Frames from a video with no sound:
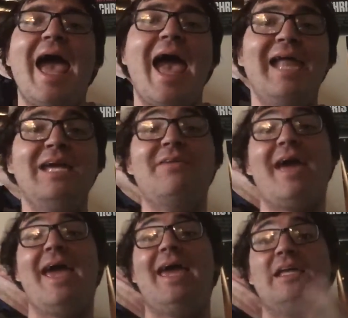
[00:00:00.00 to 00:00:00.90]

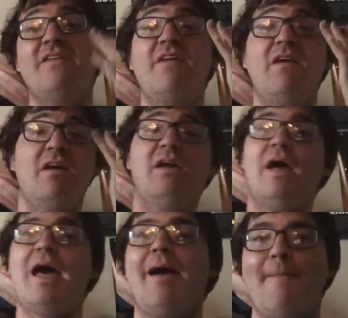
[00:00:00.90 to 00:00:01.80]
anyway,
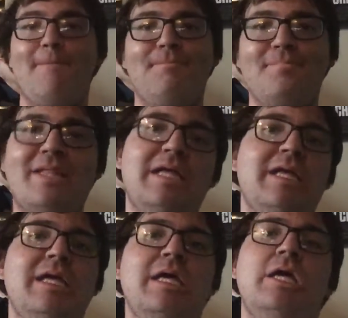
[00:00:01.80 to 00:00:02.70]

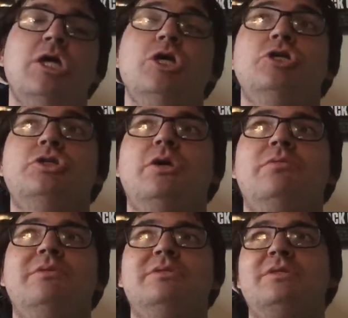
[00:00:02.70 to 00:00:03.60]
so
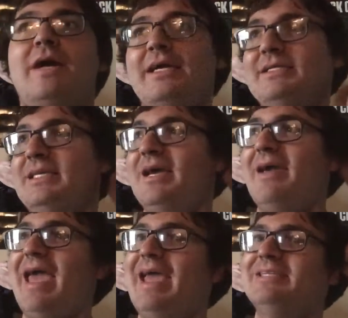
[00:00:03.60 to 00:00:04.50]
it was crazy.
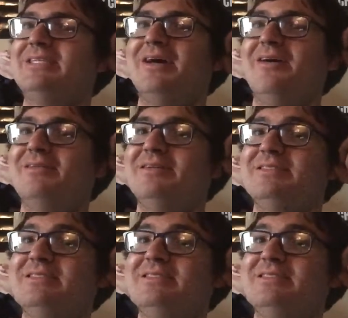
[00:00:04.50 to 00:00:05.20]
Okay, so,